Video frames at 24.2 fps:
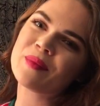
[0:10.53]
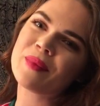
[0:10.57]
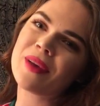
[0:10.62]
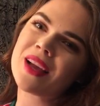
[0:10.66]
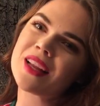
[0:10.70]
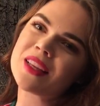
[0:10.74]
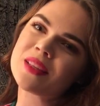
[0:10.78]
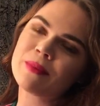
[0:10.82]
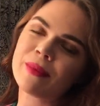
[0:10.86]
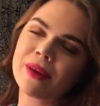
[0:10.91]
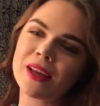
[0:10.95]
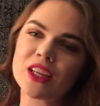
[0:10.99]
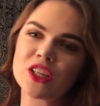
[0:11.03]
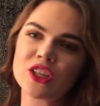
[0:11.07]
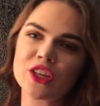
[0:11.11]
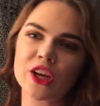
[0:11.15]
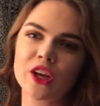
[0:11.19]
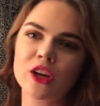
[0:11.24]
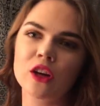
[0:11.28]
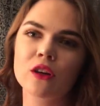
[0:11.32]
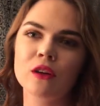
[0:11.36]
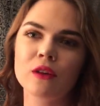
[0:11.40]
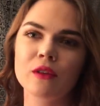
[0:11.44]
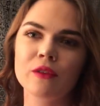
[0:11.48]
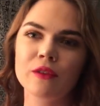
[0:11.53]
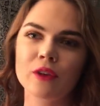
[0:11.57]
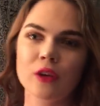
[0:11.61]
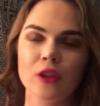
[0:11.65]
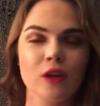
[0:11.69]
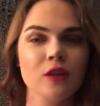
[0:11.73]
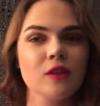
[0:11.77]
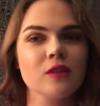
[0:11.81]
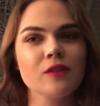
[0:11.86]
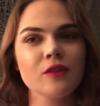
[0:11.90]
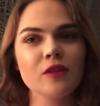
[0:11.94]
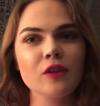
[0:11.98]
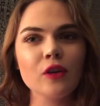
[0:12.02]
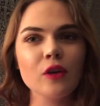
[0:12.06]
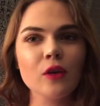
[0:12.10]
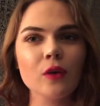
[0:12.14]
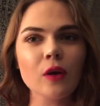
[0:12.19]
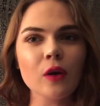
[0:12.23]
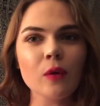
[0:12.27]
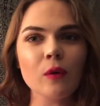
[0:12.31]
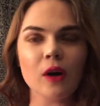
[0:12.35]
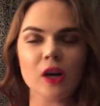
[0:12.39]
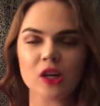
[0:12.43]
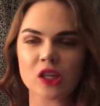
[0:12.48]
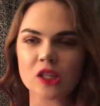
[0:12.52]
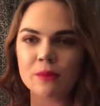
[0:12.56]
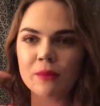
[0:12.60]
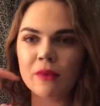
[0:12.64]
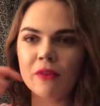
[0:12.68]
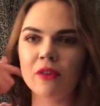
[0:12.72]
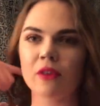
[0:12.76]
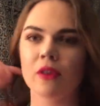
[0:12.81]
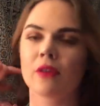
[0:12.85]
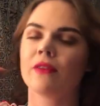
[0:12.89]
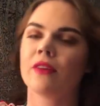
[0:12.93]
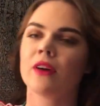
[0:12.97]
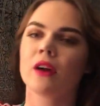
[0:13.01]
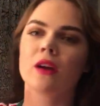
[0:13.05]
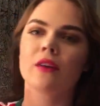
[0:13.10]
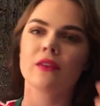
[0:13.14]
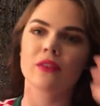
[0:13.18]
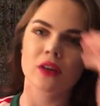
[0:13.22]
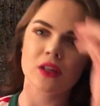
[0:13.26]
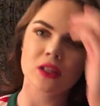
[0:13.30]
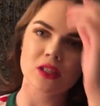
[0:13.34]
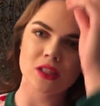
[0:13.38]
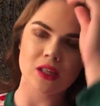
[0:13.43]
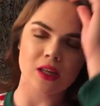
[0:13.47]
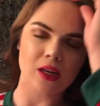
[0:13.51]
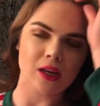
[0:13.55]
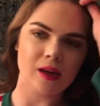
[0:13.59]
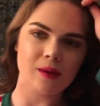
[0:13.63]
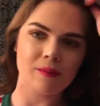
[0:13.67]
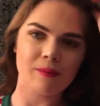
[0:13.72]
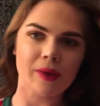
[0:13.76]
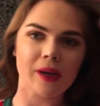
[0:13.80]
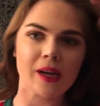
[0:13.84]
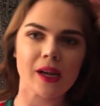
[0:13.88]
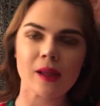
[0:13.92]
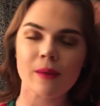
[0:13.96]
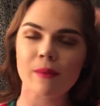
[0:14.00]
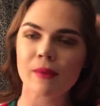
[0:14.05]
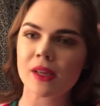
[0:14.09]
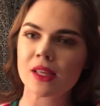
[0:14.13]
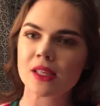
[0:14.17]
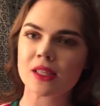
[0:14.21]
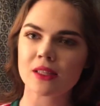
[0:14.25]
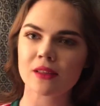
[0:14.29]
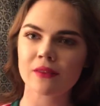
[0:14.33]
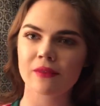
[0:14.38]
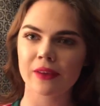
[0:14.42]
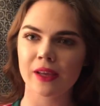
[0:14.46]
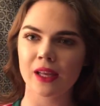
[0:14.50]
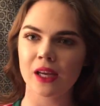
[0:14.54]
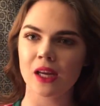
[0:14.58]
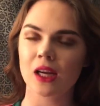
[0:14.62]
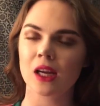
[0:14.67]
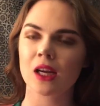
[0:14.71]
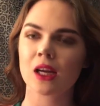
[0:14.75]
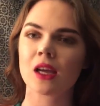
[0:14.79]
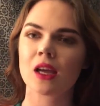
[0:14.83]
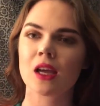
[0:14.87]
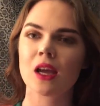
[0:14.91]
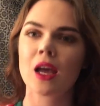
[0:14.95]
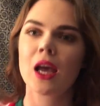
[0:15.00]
back to my channel. For those of you who are watching me for the very first time, my name is Savannah,